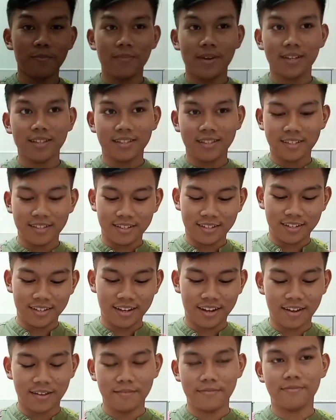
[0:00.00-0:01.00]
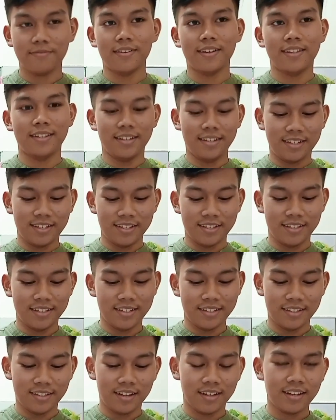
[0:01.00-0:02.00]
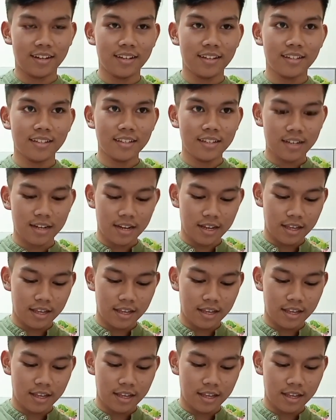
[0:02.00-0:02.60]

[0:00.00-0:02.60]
batter have finally done.